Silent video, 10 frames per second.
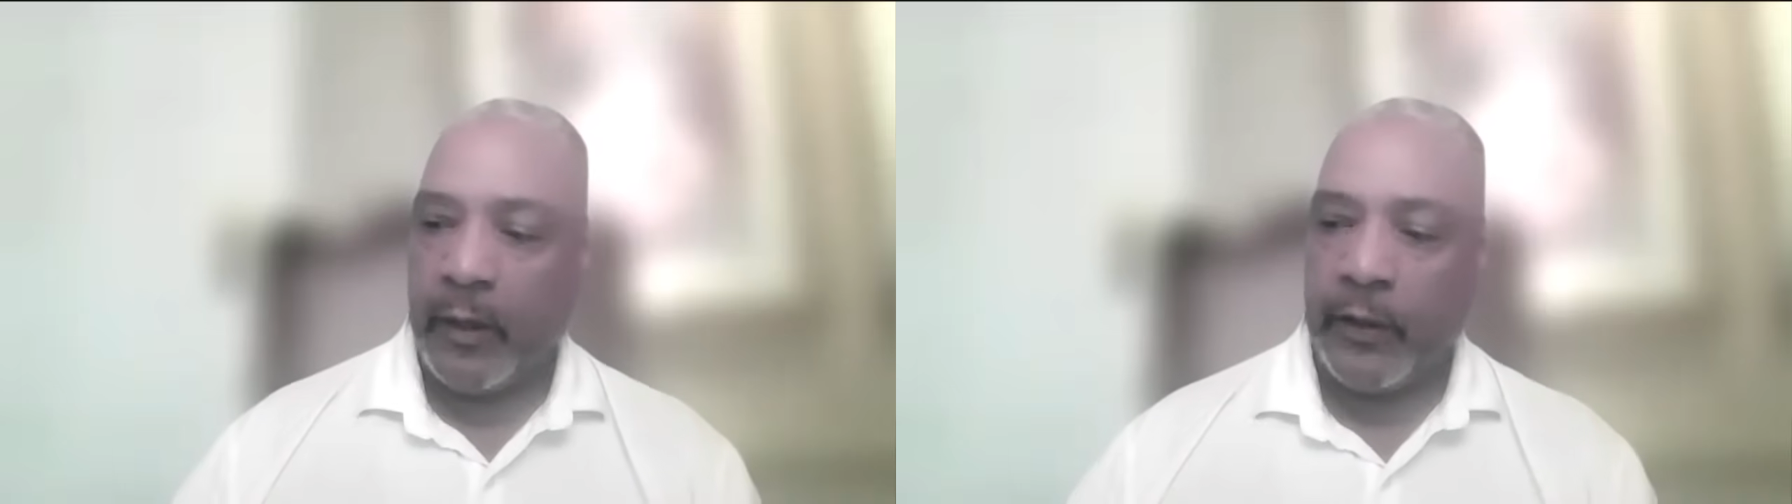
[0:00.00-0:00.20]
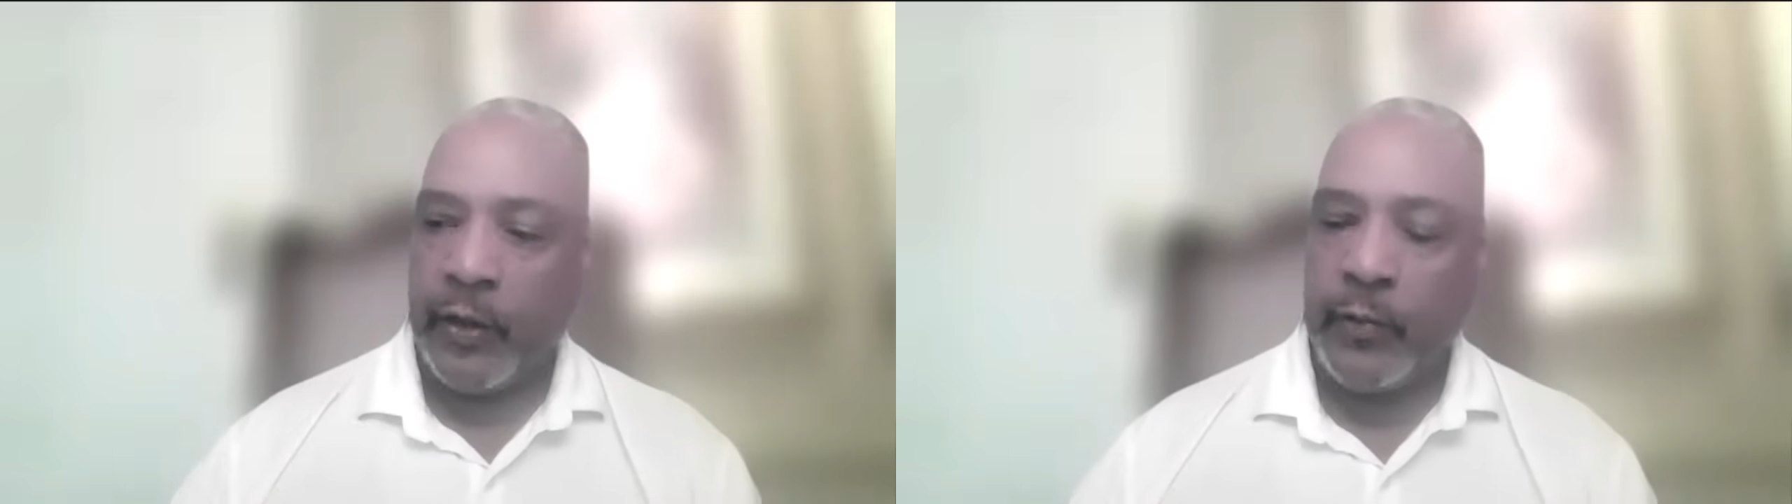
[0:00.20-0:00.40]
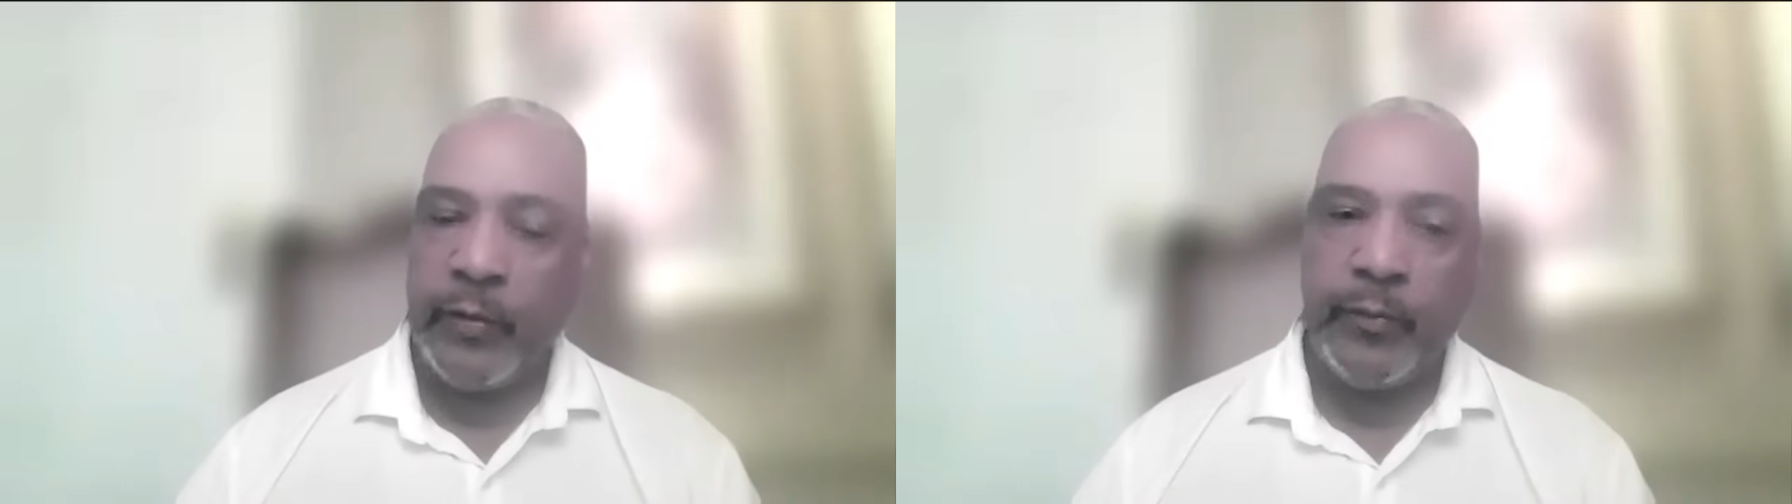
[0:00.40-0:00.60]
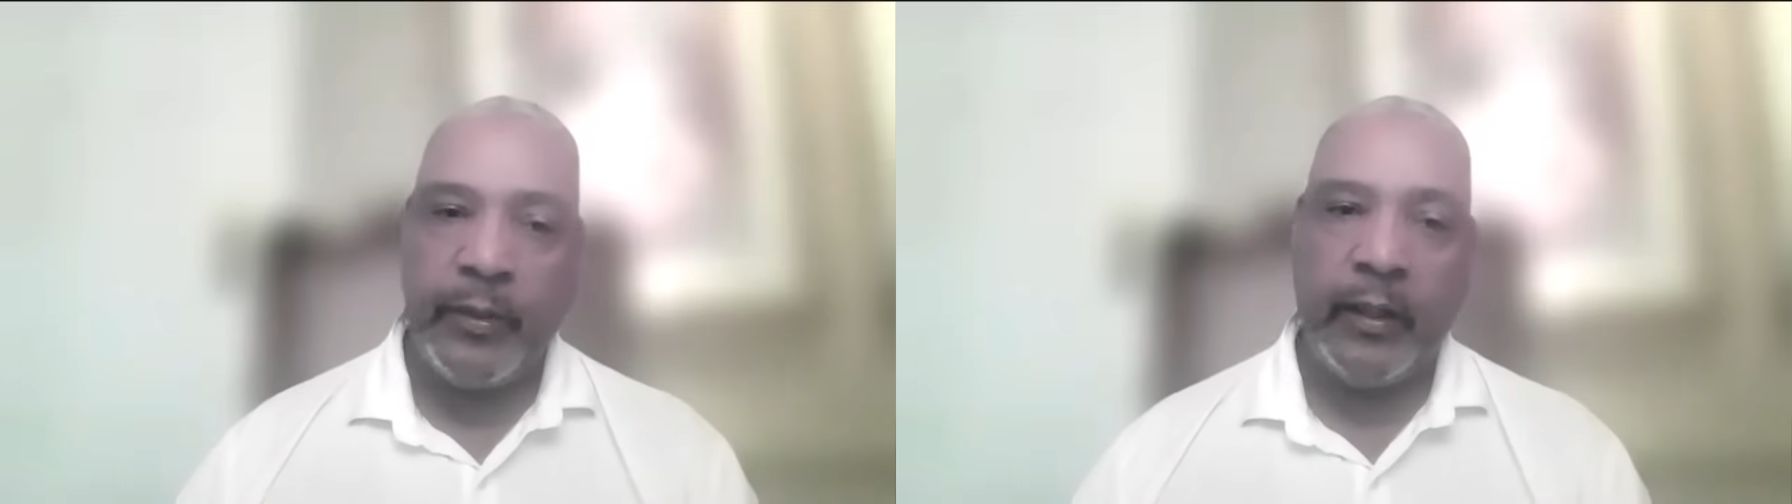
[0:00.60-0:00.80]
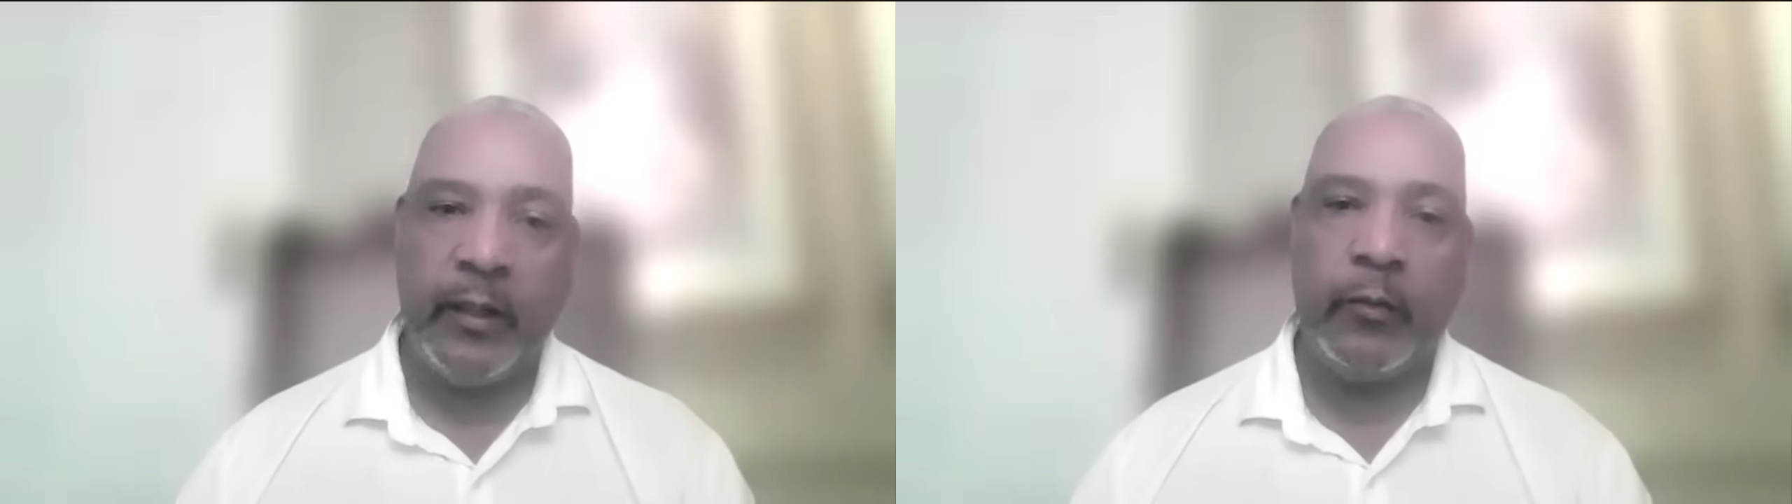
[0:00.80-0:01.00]
human
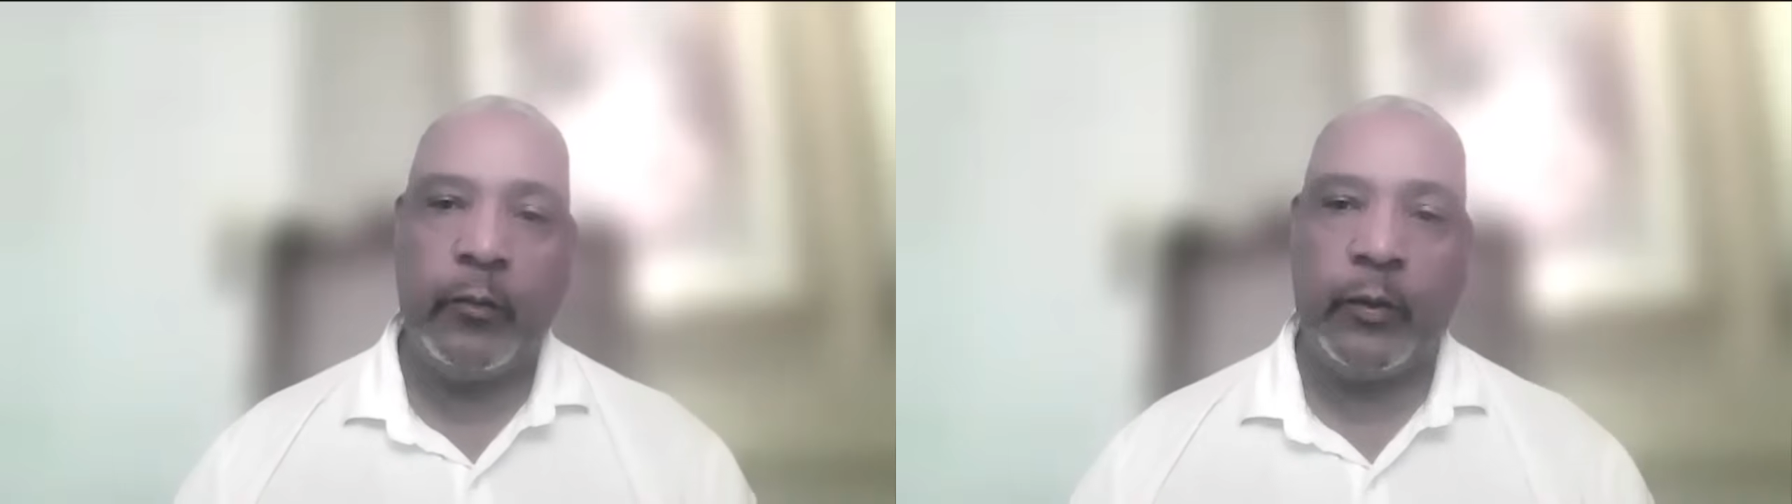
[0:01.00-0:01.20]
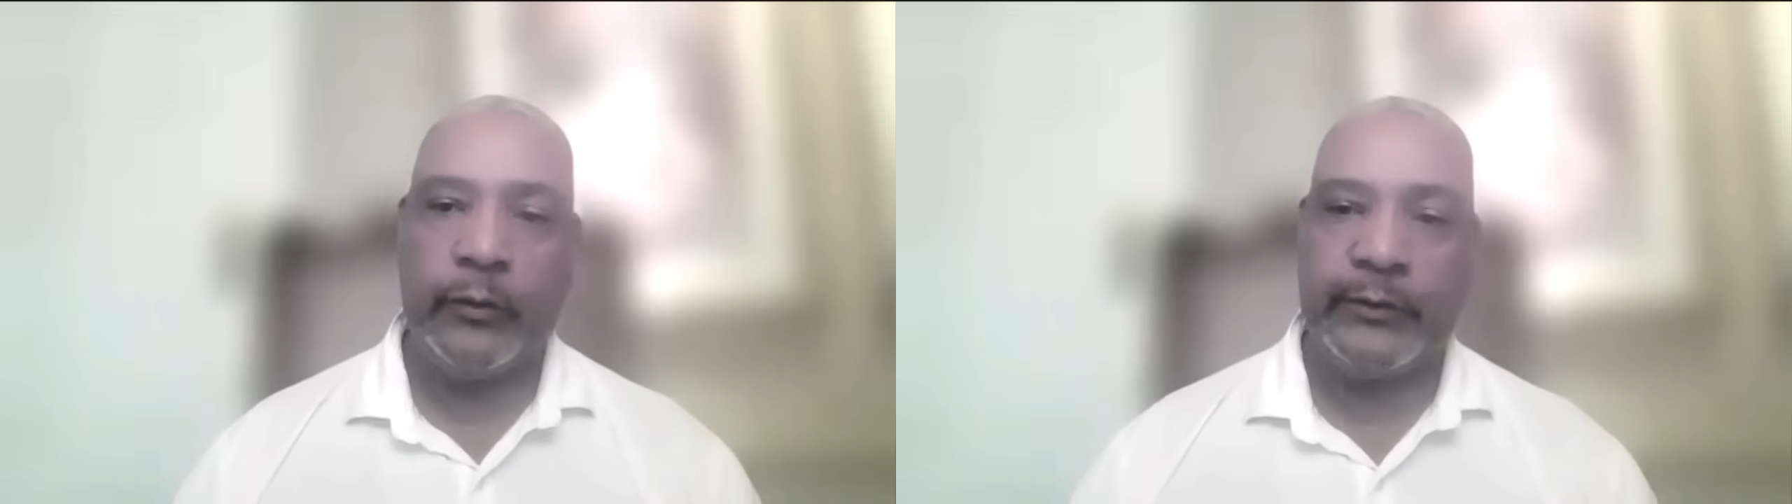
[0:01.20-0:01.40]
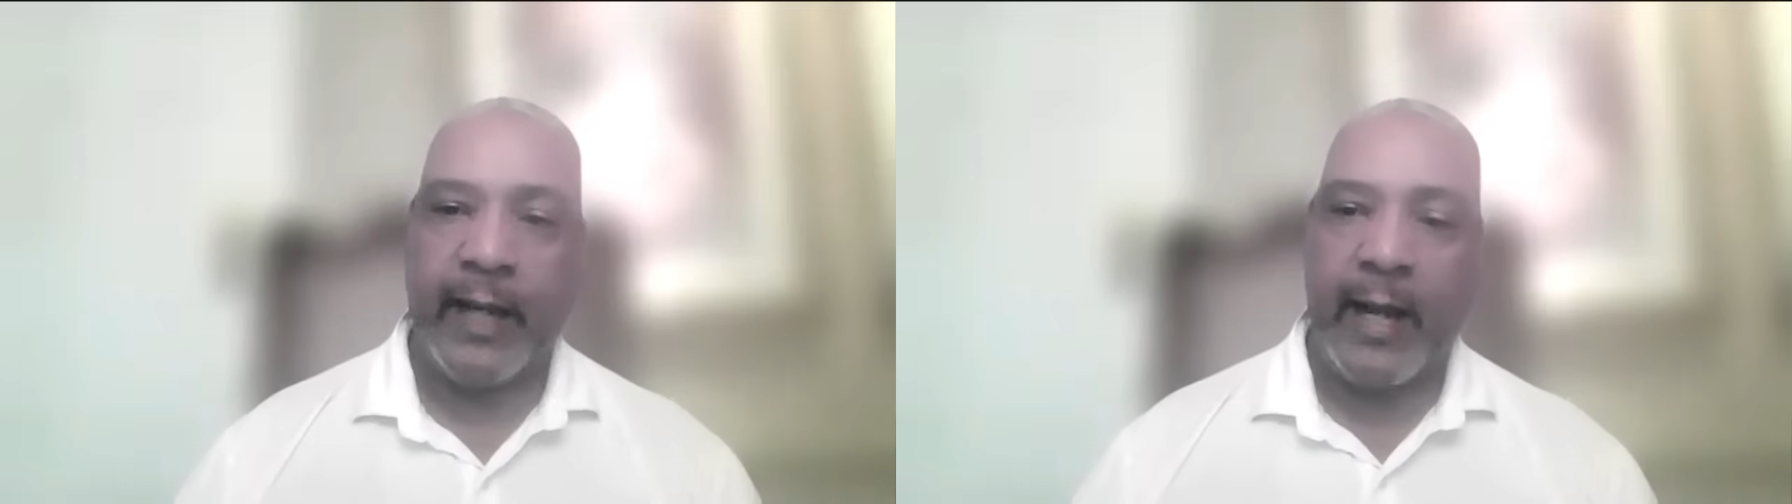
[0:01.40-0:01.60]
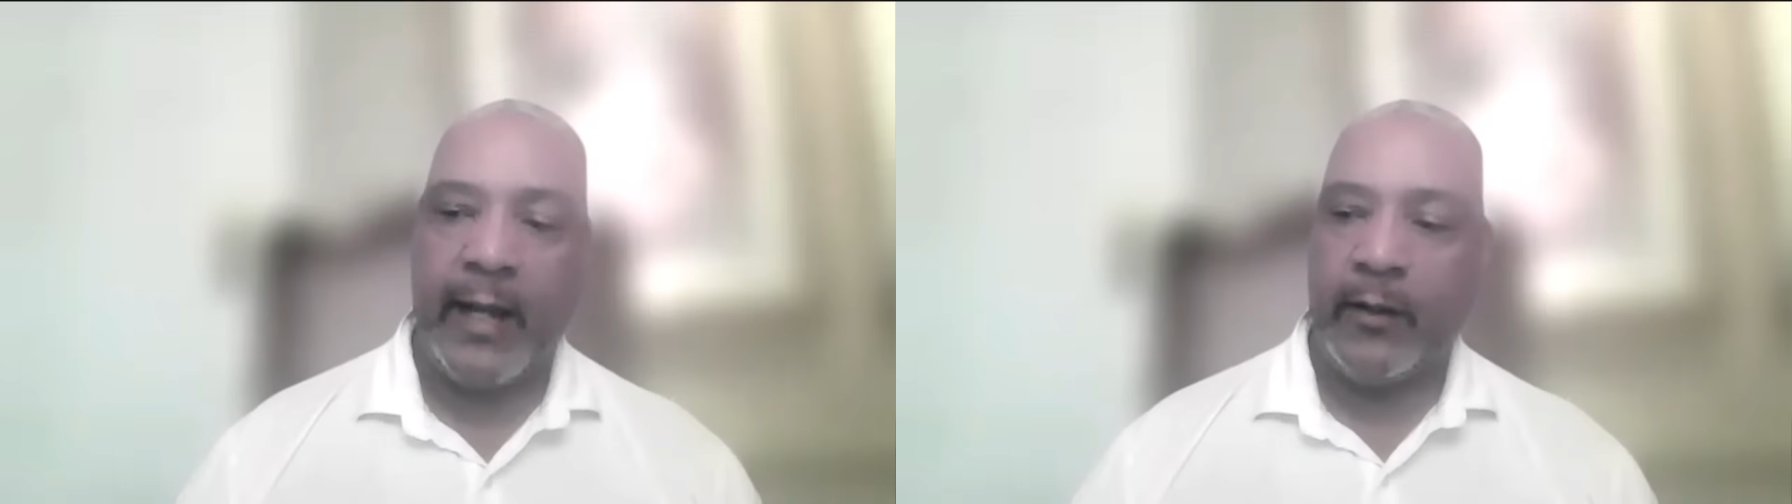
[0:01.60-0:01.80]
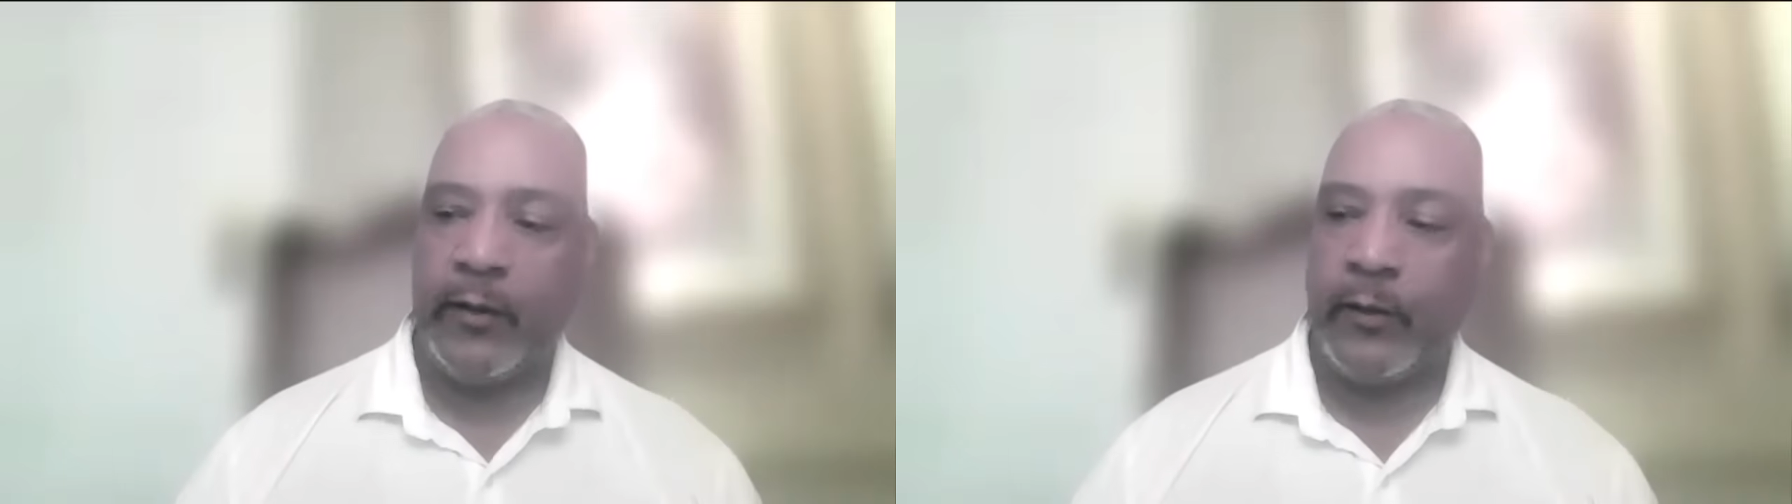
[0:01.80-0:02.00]
being will
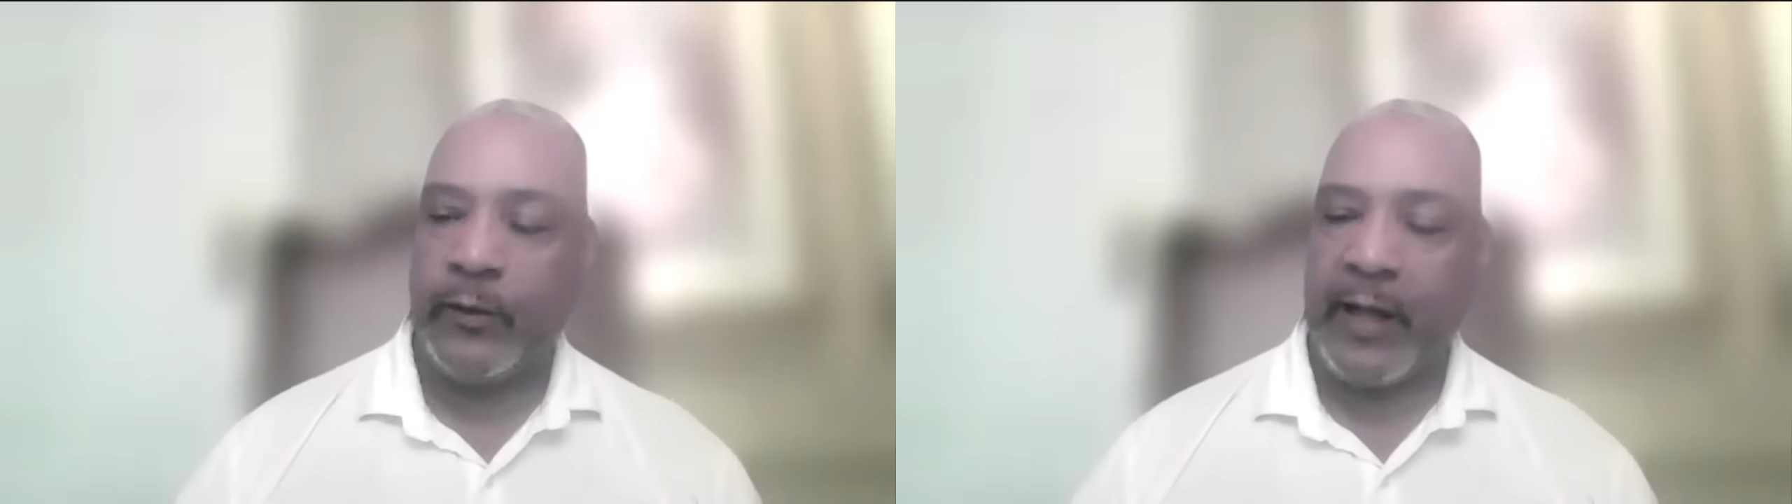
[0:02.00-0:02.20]
die a whole